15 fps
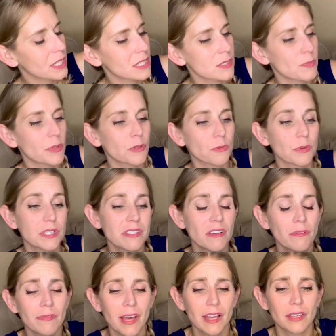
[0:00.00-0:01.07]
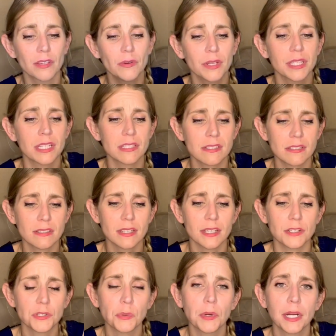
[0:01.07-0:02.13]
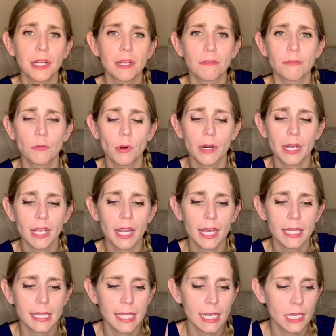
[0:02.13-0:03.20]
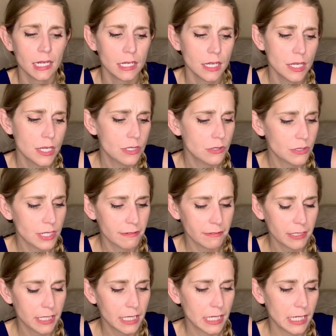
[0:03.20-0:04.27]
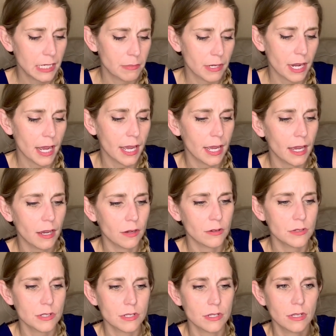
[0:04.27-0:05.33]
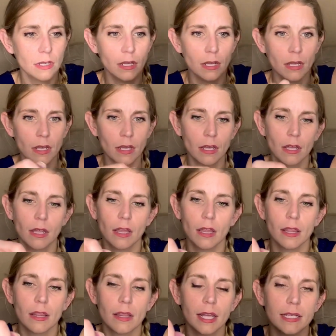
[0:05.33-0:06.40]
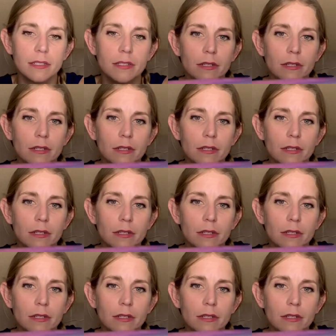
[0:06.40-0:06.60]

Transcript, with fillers: these, but the resale value on these is like twenty to forty, I think. So definitely keep an eye out. That's